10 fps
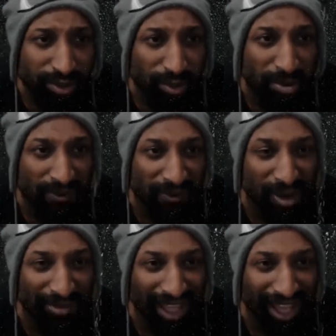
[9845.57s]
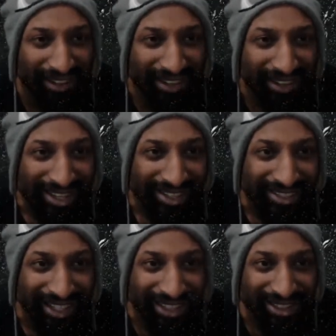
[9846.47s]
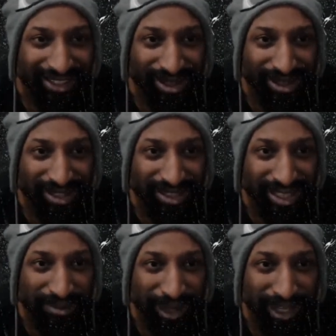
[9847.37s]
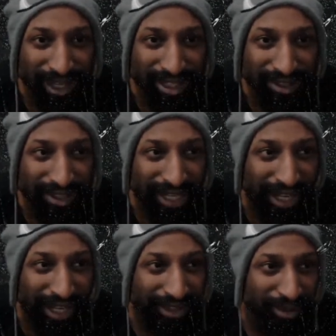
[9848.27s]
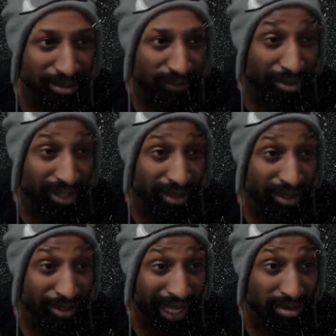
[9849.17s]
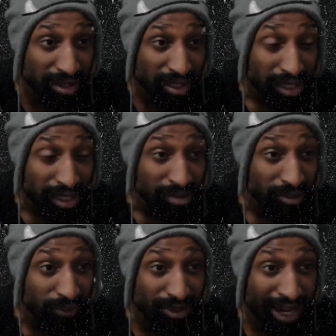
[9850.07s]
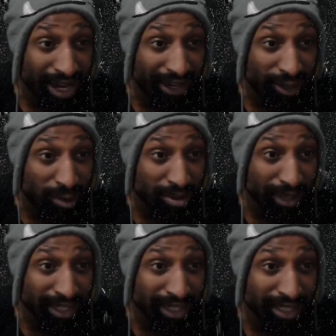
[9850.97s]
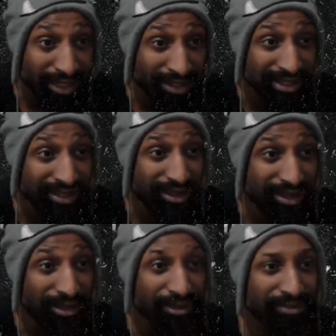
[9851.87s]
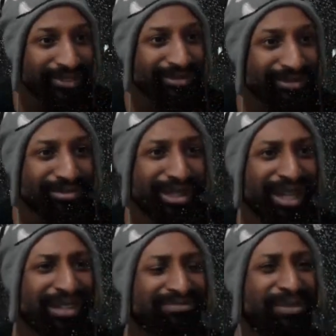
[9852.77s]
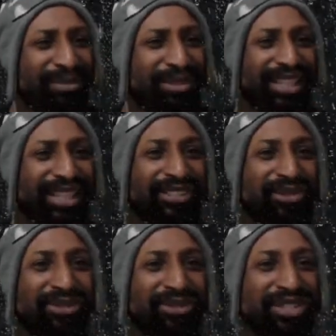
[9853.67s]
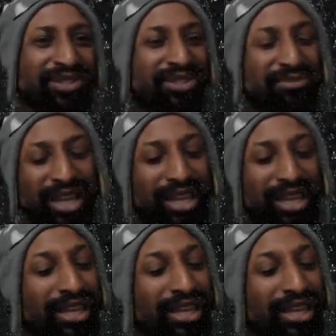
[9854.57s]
were performed live, saying the soul was in the pineal, and now they're performing a lobotomy before cracking open the pineal to see the soul. Bruh, I'm thinking like two centuries and beyond.